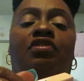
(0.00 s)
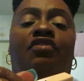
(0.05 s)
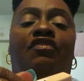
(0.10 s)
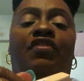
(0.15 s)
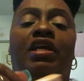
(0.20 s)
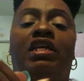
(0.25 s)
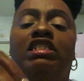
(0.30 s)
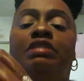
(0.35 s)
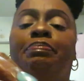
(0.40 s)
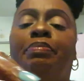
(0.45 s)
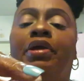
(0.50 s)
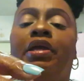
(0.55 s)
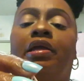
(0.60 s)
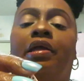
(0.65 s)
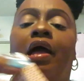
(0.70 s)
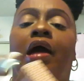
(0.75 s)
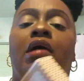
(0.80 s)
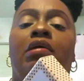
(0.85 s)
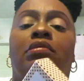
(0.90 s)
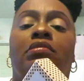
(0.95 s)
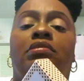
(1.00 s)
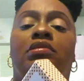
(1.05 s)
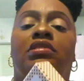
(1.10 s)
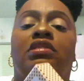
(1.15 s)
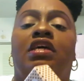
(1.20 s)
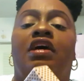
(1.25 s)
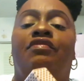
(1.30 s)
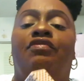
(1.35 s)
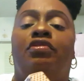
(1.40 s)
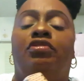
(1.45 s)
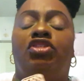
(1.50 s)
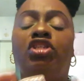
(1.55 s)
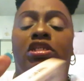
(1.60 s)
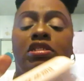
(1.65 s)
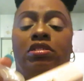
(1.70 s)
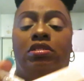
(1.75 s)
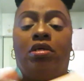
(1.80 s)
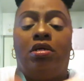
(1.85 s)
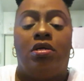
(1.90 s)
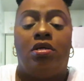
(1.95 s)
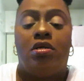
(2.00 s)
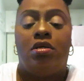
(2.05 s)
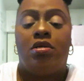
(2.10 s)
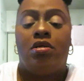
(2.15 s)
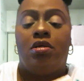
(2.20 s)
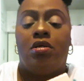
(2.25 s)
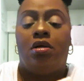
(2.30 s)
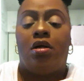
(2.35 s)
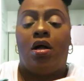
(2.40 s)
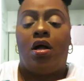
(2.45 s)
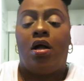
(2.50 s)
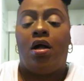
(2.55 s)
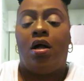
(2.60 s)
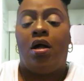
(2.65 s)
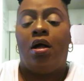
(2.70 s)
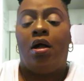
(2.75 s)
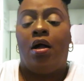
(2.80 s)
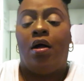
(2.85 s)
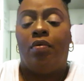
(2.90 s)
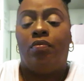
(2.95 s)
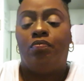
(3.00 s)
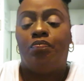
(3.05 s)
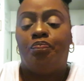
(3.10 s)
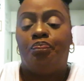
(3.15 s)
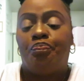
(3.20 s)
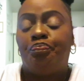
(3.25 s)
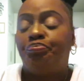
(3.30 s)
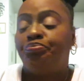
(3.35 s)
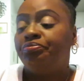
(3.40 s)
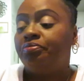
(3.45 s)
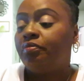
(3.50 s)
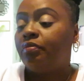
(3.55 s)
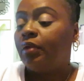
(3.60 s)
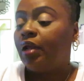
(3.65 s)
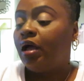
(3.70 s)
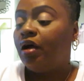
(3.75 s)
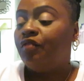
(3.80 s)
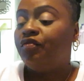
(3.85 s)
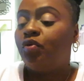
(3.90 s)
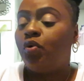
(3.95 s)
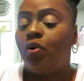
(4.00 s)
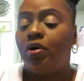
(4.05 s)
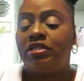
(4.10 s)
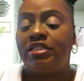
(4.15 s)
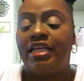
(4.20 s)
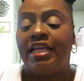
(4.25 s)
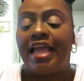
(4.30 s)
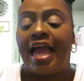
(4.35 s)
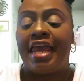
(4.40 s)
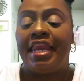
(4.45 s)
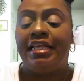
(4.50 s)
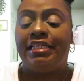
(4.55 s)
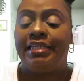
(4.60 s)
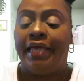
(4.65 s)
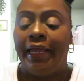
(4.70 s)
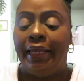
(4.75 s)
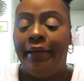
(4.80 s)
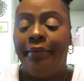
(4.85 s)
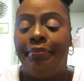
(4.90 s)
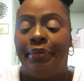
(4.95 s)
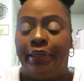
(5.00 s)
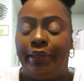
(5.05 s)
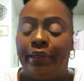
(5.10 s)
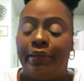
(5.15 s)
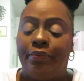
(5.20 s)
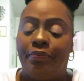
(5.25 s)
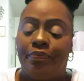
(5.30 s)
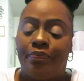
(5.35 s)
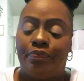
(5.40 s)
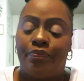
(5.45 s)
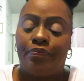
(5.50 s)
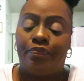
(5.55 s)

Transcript: your face break out and stuff, you just, um, of course they got it taped up